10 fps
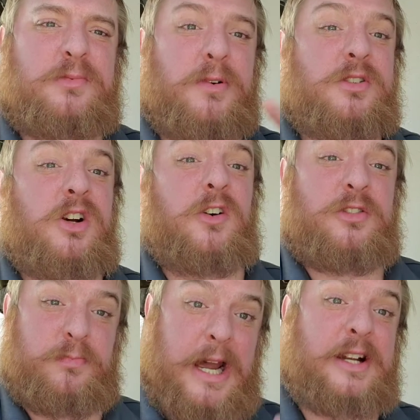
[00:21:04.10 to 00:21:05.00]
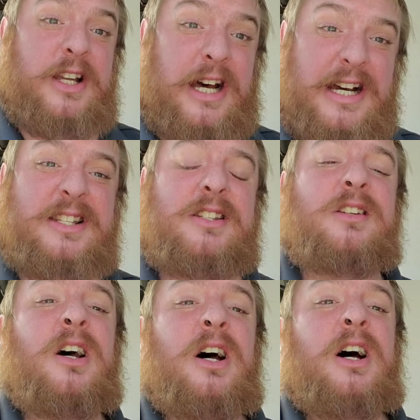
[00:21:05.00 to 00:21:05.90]
supposed to go back to us,
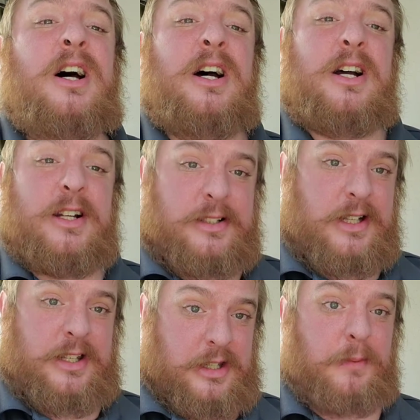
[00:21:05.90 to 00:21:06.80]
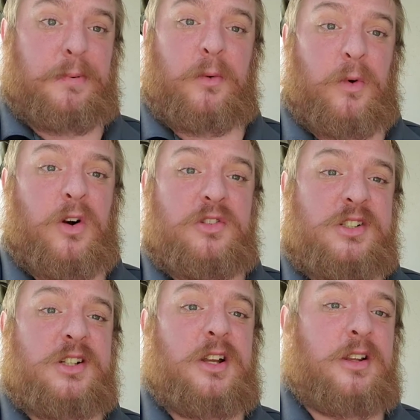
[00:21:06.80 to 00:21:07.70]
to keep our roads
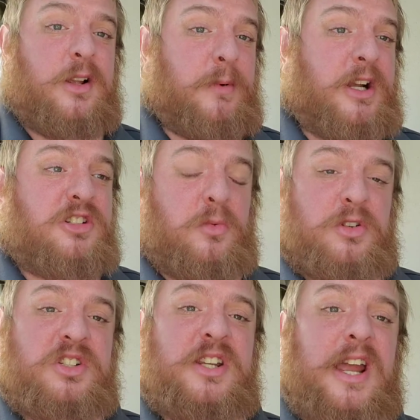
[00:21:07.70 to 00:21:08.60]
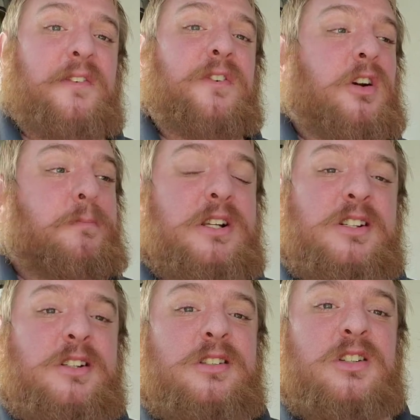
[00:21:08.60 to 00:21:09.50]
clean, to make sure we're safe and our
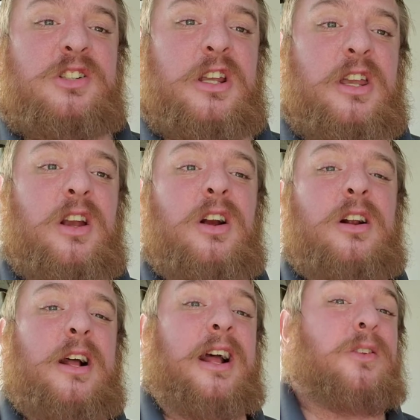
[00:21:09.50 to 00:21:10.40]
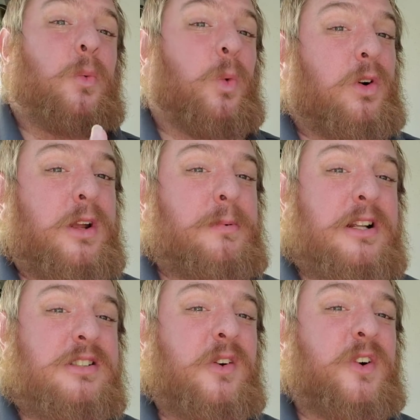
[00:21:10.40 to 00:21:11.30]
businesses are secure and not have to worry
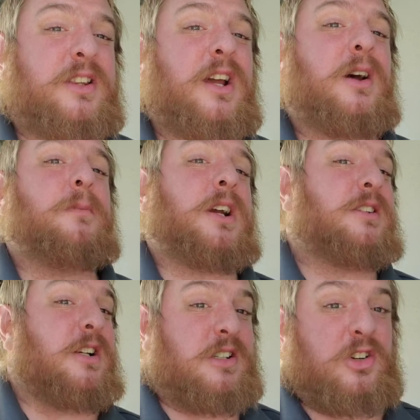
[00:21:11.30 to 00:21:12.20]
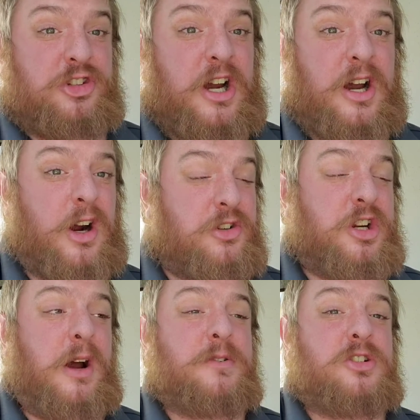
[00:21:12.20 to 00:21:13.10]
about stuff like that, because that's our job. Our
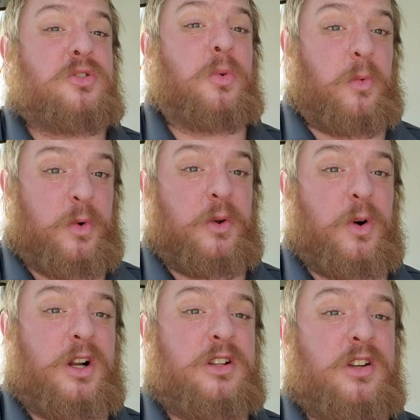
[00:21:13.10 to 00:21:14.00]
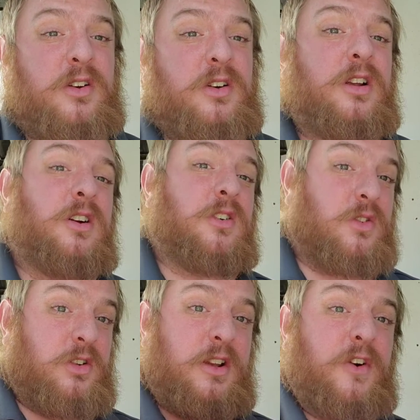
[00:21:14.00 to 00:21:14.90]
job is to do what we want to do, you
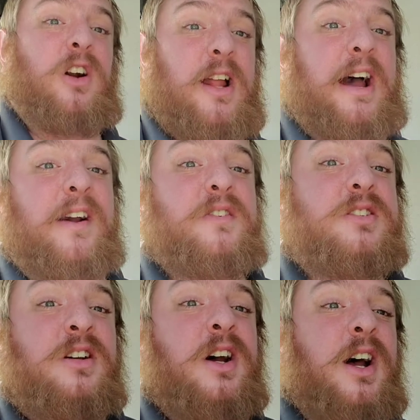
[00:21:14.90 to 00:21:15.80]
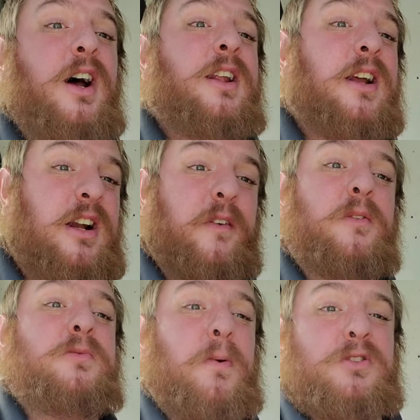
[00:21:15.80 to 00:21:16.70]
know, live our lives. The
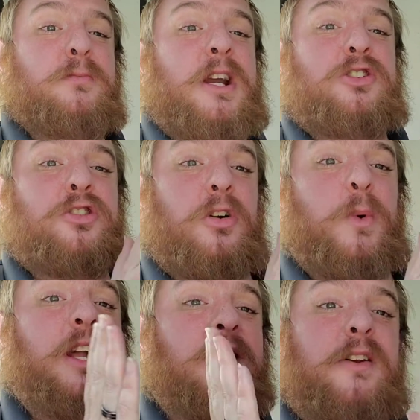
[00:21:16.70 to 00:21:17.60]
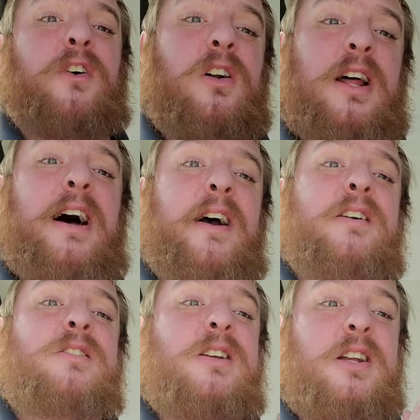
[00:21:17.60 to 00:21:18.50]
government's supposed to make sure we can live our lives